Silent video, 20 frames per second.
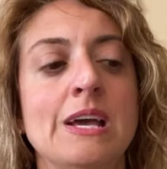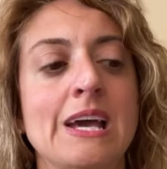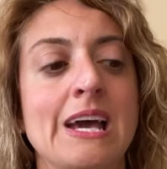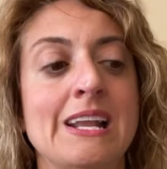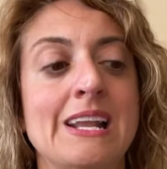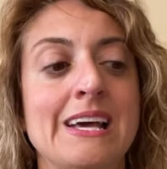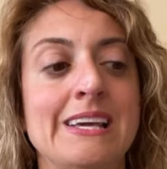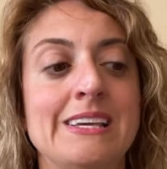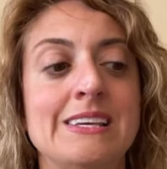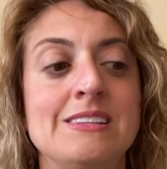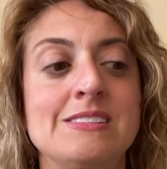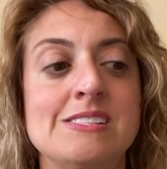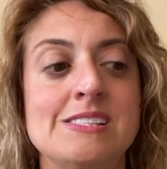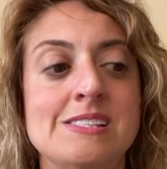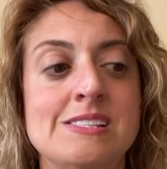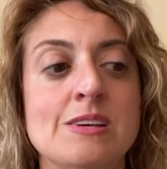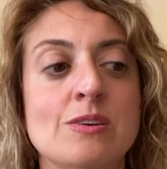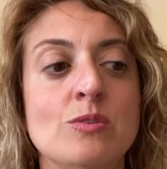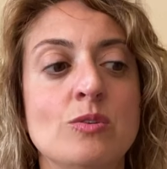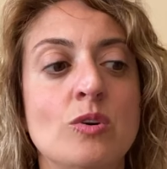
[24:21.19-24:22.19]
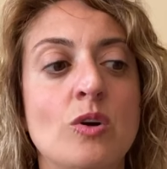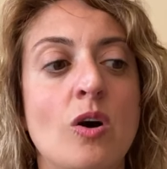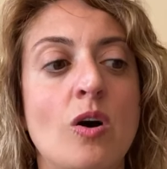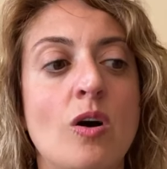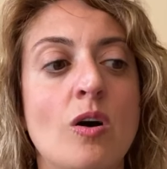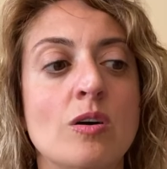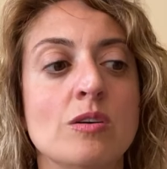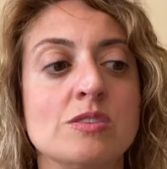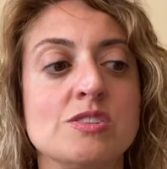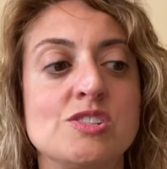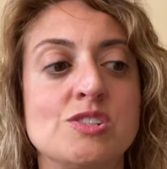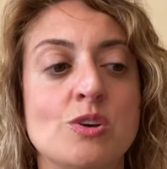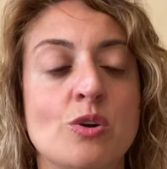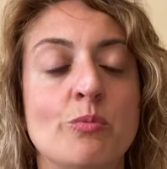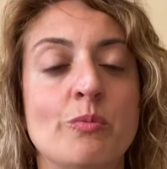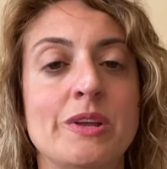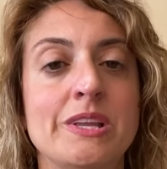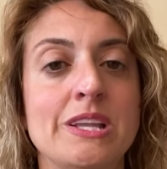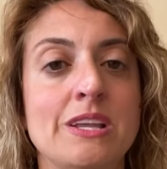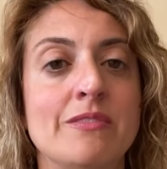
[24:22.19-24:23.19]
And I can still call so
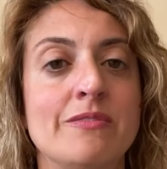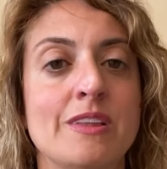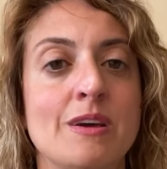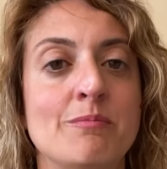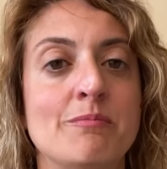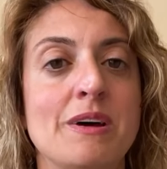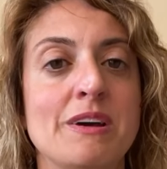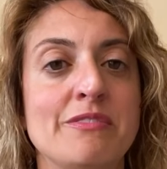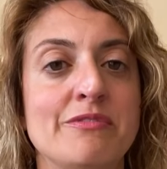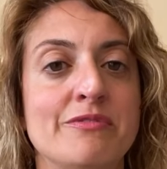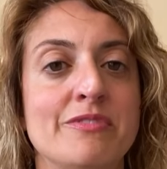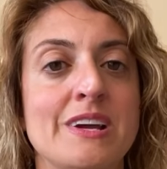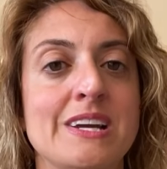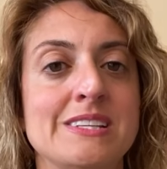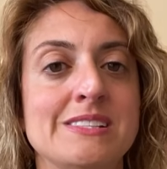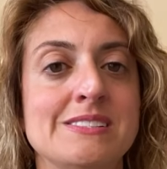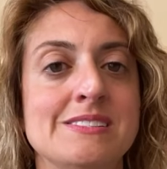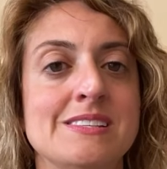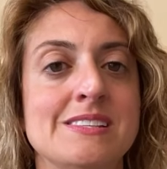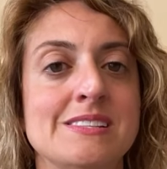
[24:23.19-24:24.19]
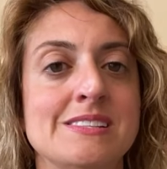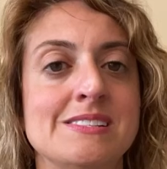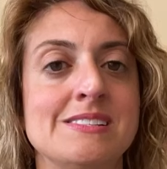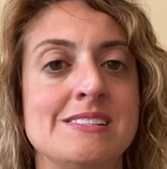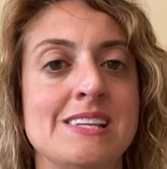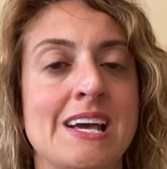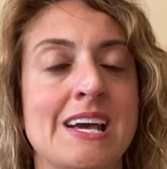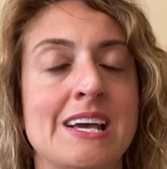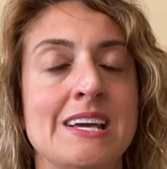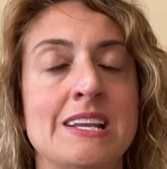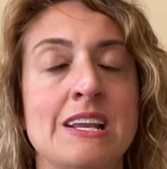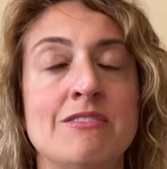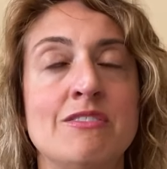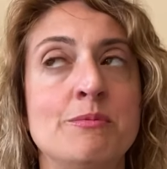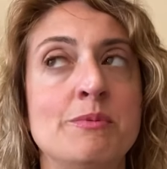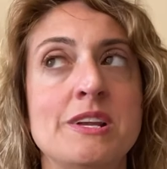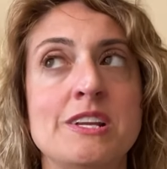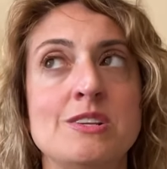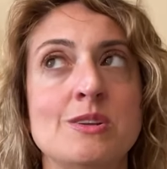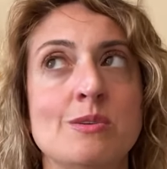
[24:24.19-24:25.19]
many of them my friends to this day. And
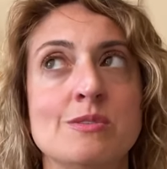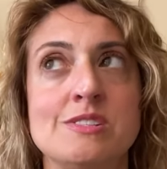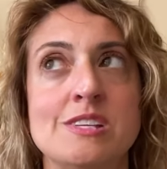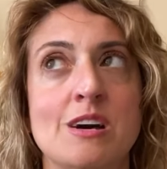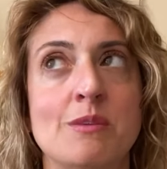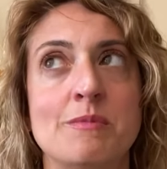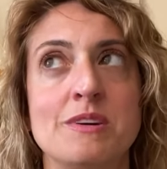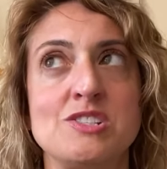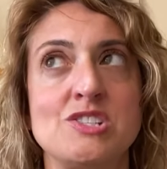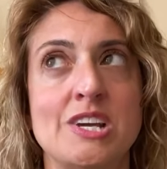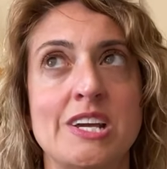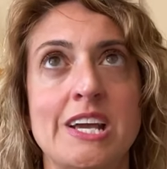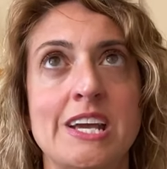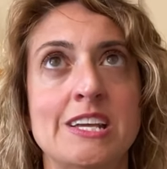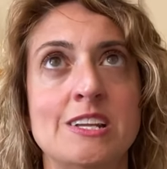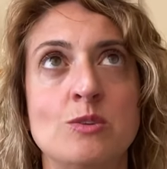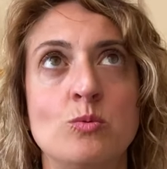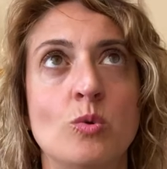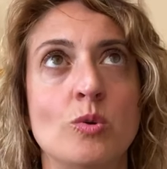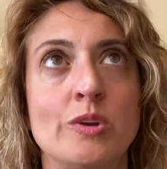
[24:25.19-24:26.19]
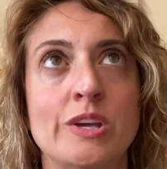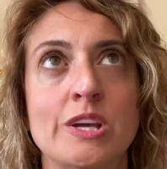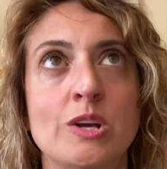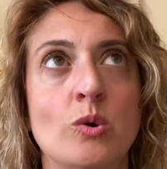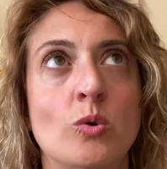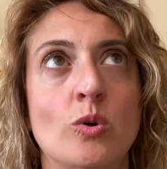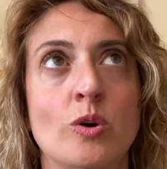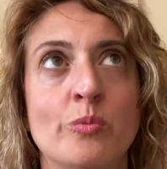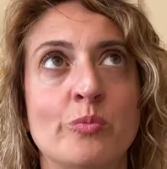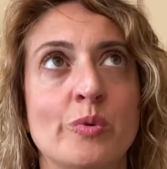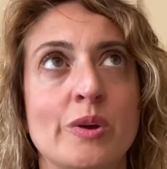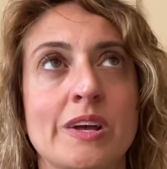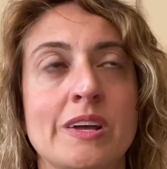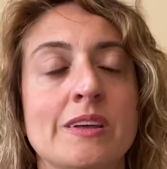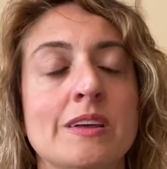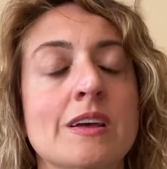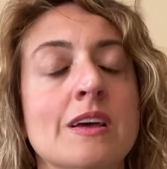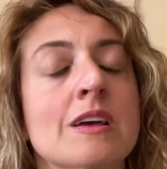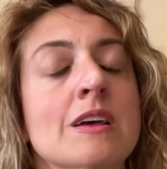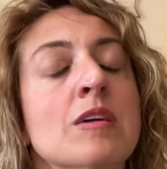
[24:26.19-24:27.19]
everybody knows how much I hated working corporate,
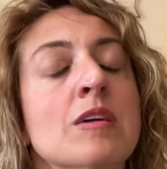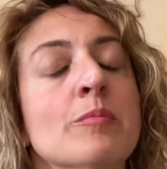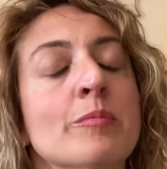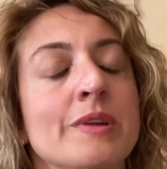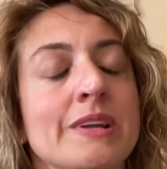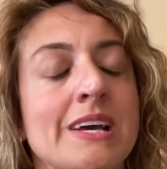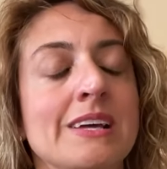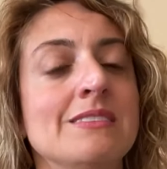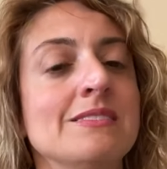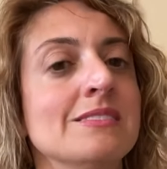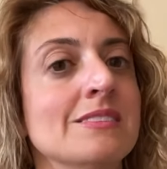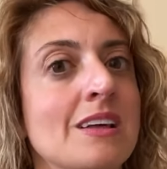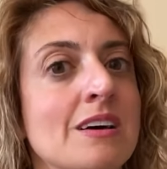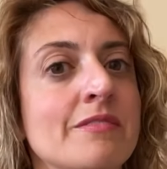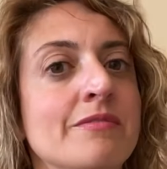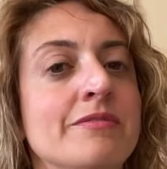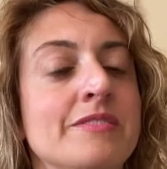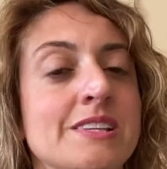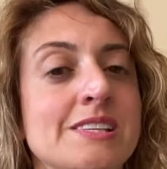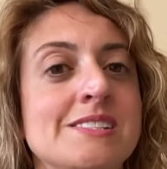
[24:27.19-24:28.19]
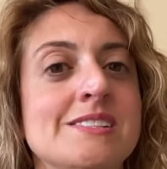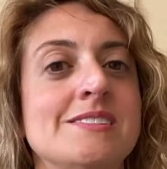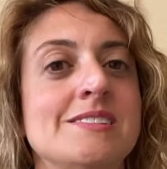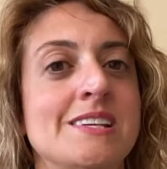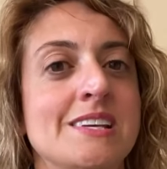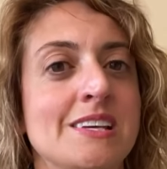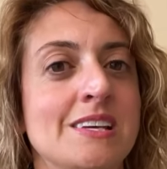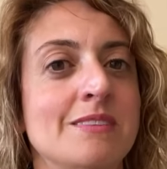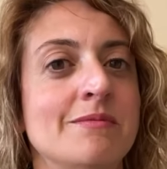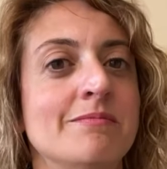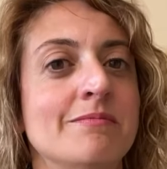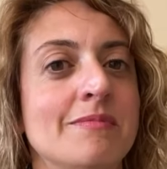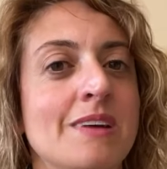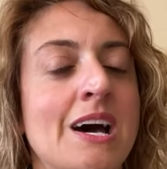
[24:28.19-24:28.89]
but I love this team.